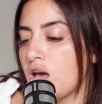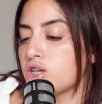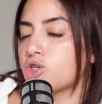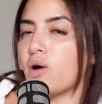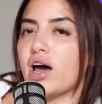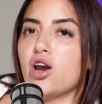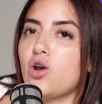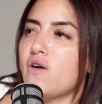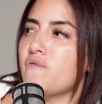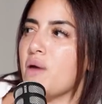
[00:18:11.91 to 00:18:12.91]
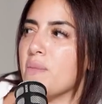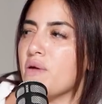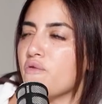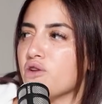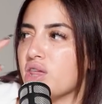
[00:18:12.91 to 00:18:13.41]
So I don't know if
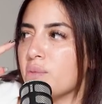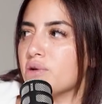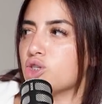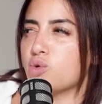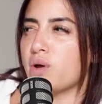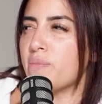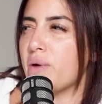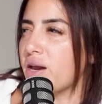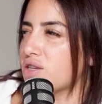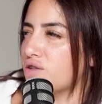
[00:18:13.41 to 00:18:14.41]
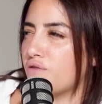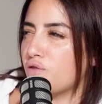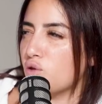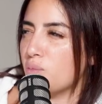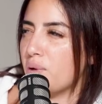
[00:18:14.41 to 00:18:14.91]
maybe for them a twin bed is a
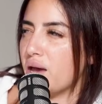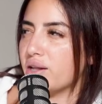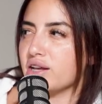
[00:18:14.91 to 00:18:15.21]
full bed.